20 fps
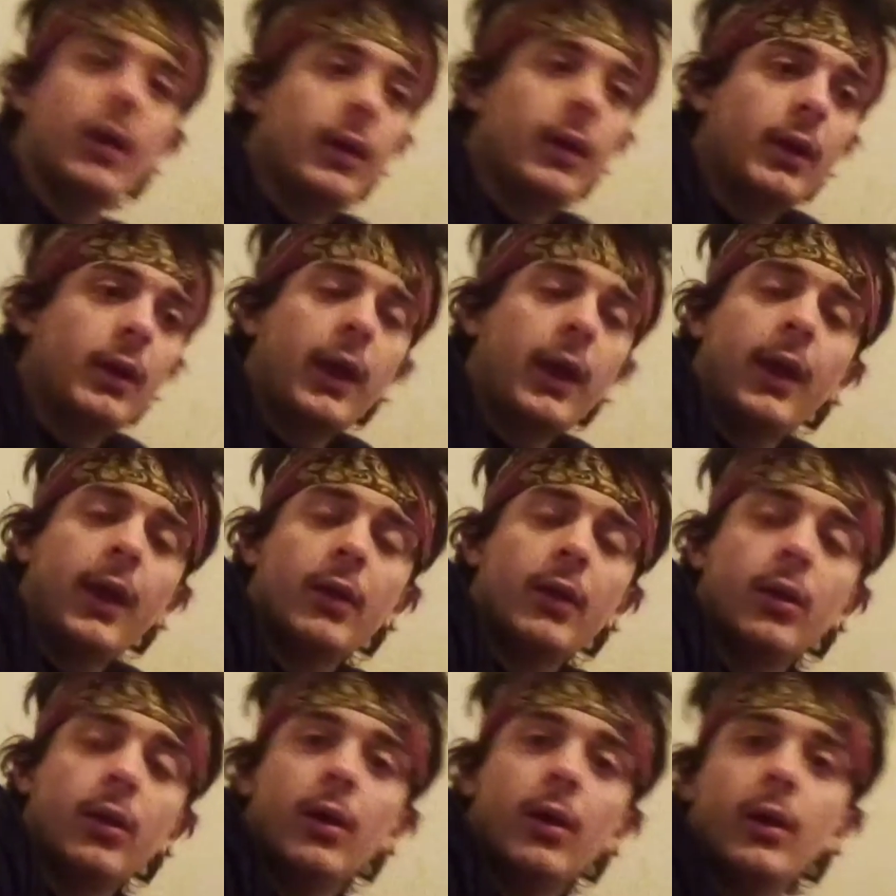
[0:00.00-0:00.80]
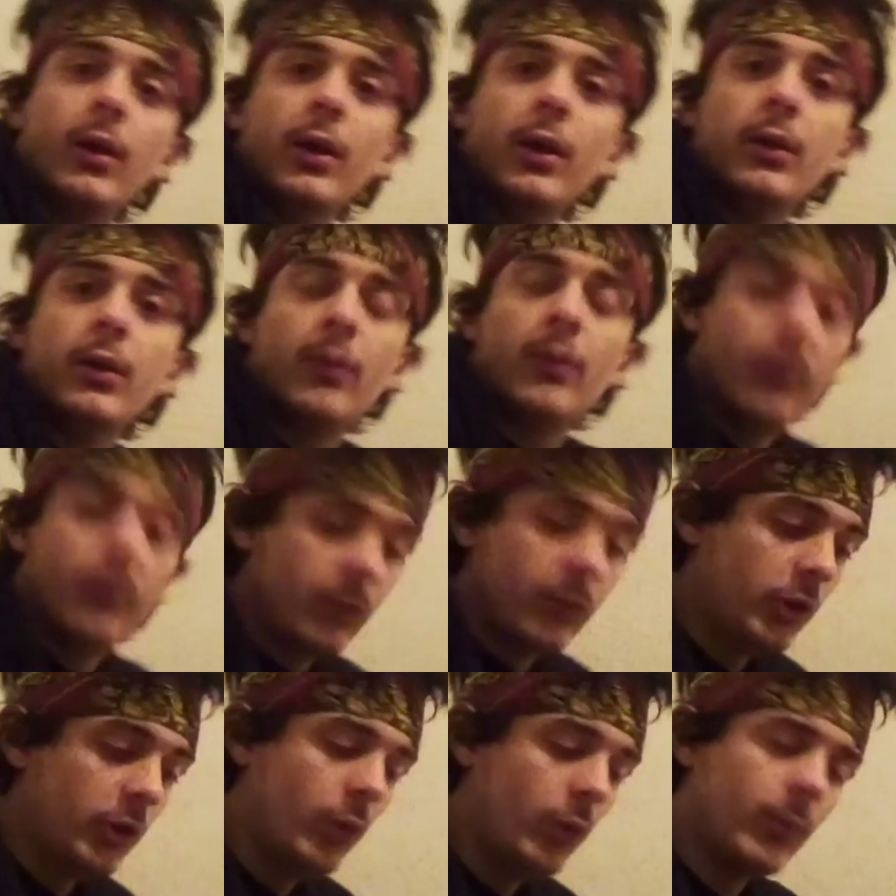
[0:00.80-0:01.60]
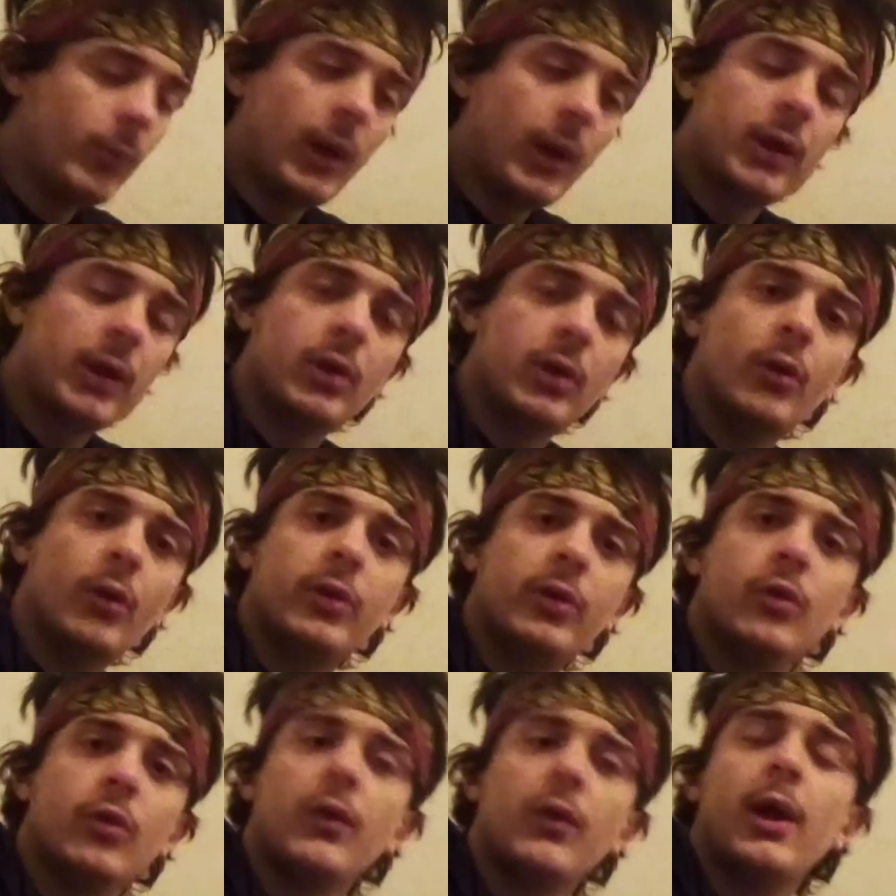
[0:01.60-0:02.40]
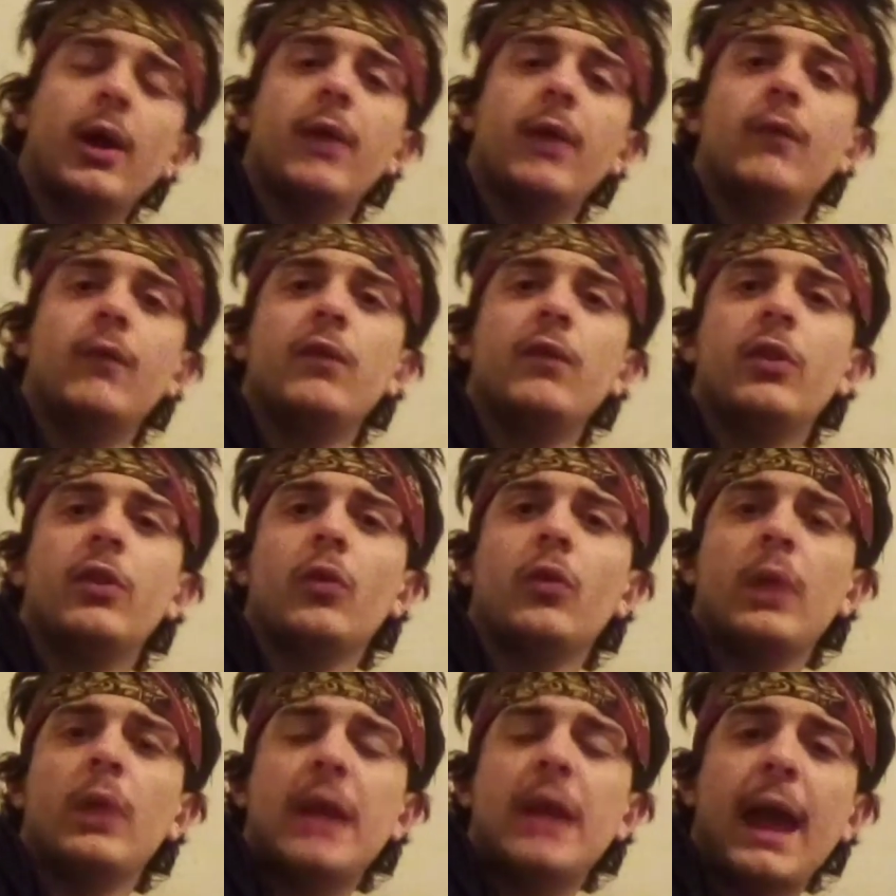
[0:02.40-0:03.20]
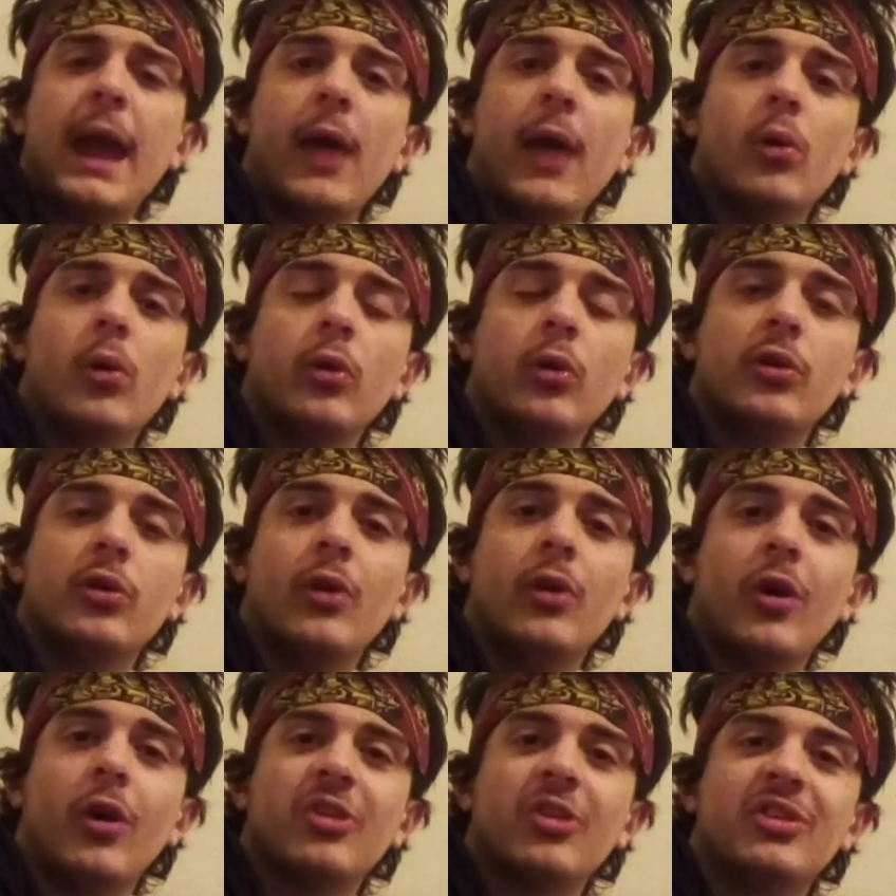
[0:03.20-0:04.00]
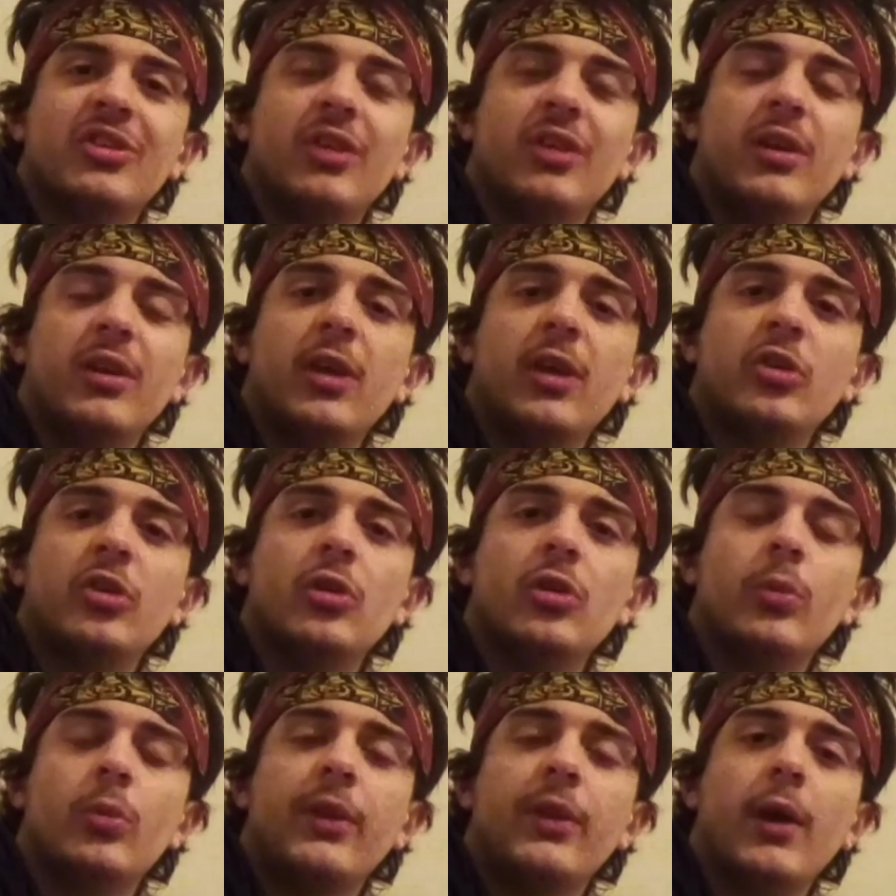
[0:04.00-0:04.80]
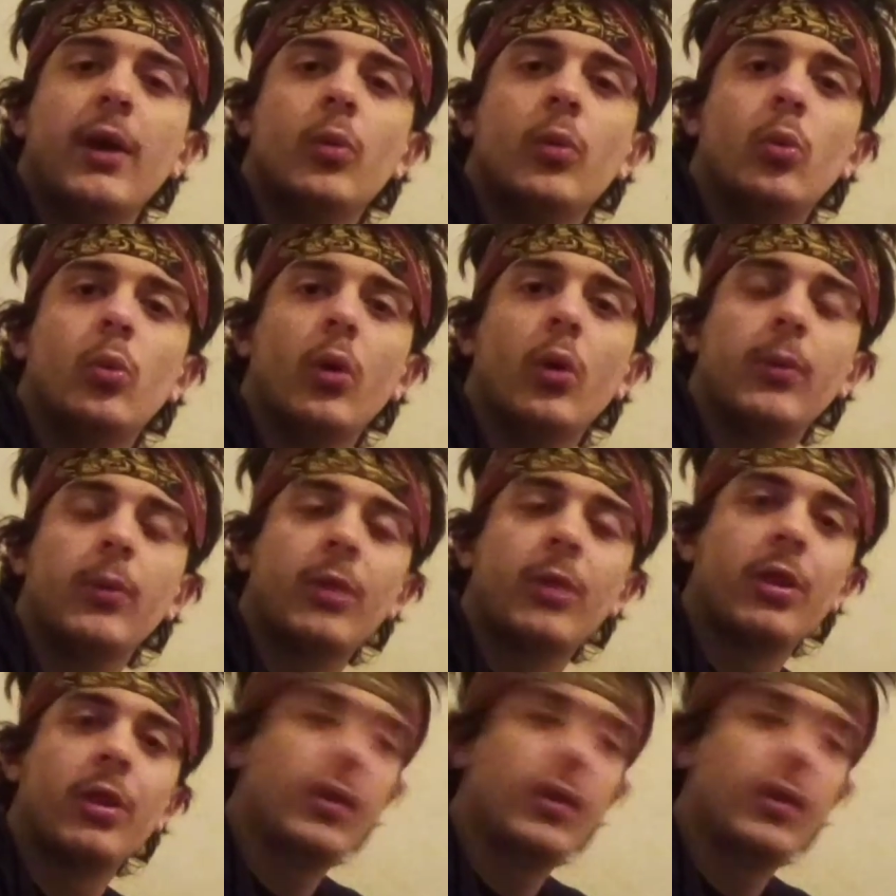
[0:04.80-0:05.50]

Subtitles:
And the human body can only survive 3 hours in harsh conditions without warmth.